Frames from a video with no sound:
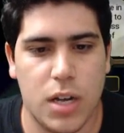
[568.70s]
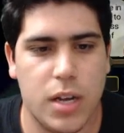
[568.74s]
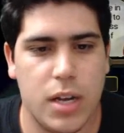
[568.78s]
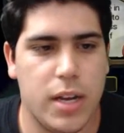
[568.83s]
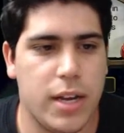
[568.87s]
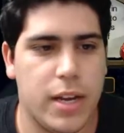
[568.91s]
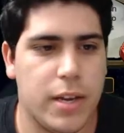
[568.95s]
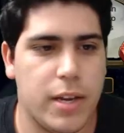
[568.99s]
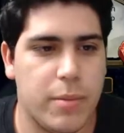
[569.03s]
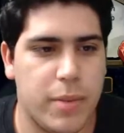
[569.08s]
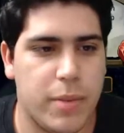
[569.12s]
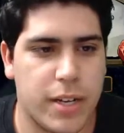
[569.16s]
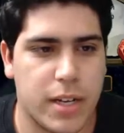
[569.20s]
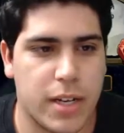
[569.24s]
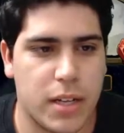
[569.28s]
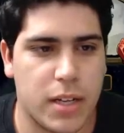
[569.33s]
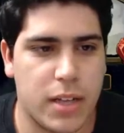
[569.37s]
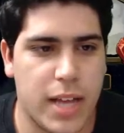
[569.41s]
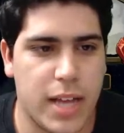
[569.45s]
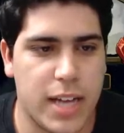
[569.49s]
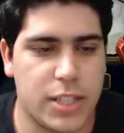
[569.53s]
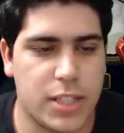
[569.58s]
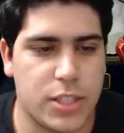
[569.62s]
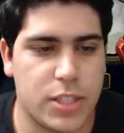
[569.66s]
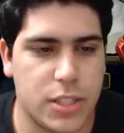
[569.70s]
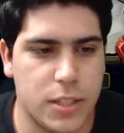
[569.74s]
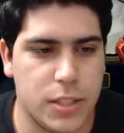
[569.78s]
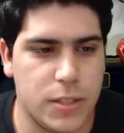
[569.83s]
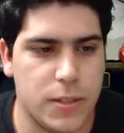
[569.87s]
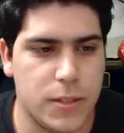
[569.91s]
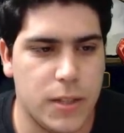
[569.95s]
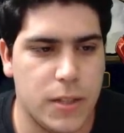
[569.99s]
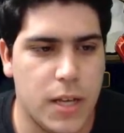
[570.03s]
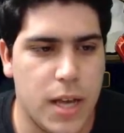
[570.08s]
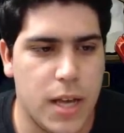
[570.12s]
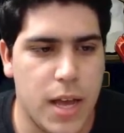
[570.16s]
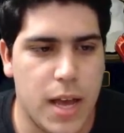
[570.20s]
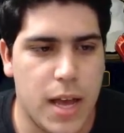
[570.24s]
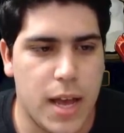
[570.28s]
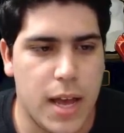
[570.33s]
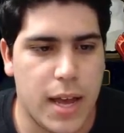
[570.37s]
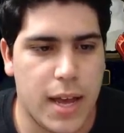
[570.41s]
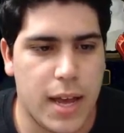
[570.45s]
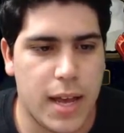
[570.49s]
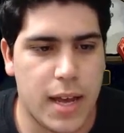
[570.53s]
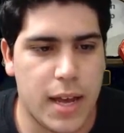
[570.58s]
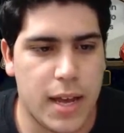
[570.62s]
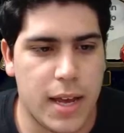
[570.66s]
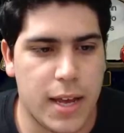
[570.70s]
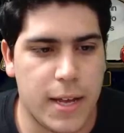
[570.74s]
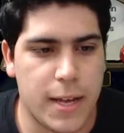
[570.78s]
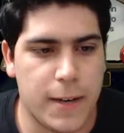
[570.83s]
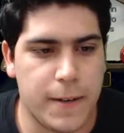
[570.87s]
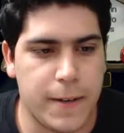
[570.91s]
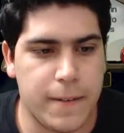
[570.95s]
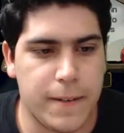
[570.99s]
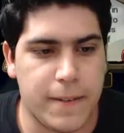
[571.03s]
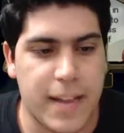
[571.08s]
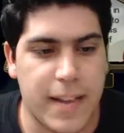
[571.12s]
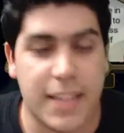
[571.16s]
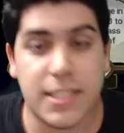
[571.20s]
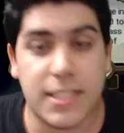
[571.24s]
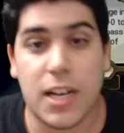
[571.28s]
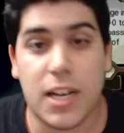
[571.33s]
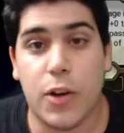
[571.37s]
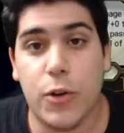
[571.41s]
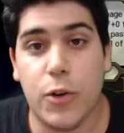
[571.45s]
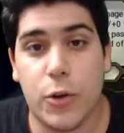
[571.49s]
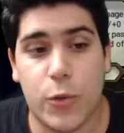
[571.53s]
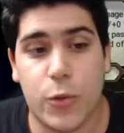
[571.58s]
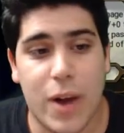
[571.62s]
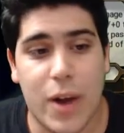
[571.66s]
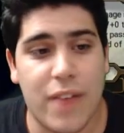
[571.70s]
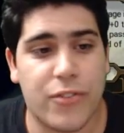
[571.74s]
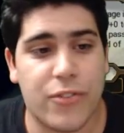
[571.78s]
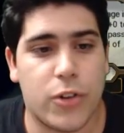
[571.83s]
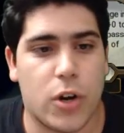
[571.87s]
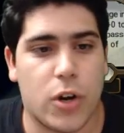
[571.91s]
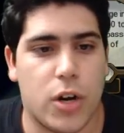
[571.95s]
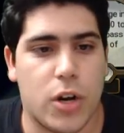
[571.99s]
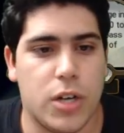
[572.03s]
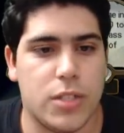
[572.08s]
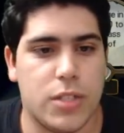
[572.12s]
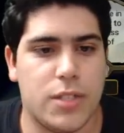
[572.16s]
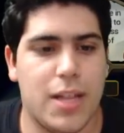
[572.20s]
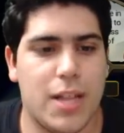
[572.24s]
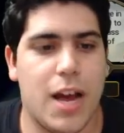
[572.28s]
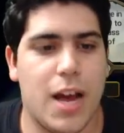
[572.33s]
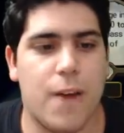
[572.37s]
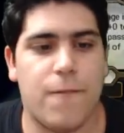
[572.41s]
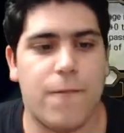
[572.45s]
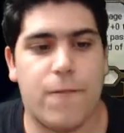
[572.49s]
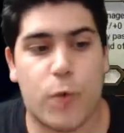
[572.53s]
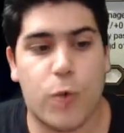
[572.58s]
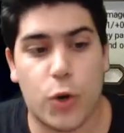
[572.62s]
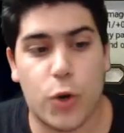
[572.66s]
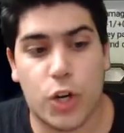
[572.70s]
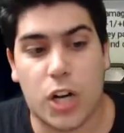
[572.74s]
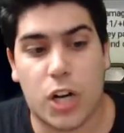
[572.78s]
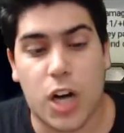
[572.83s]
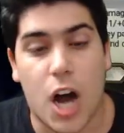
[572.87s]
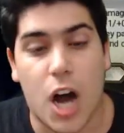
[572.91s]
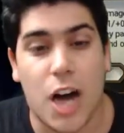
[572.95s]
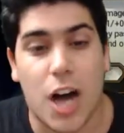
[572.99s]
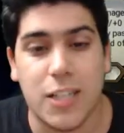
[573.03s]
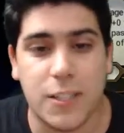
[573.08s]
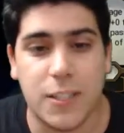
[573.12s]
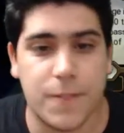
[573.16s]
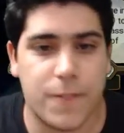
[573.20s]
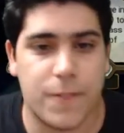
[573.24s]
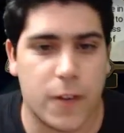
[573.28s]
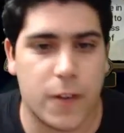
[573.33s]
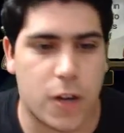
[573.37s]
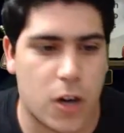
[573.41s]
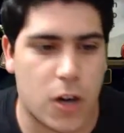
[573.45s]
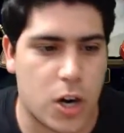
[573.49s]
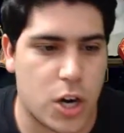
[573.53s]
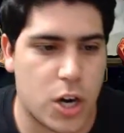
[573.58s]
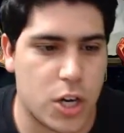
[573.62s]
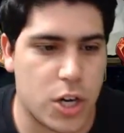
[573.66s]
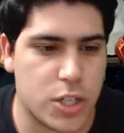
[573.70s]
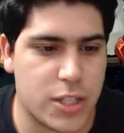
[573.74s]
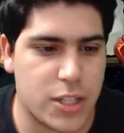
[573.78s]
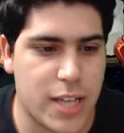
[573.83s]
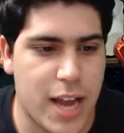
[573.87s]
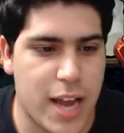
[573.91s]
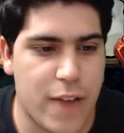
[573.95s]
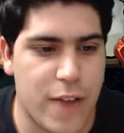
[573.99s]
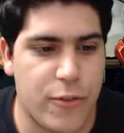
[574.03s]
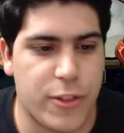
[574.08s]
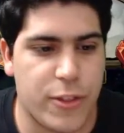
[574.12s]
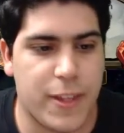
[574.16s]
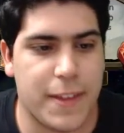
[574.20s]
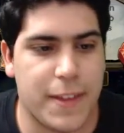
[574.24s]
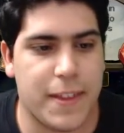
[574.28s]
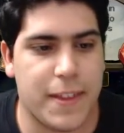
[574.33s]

in my collection. And that's how you craft cards. Now, for the cost of the cards, everything that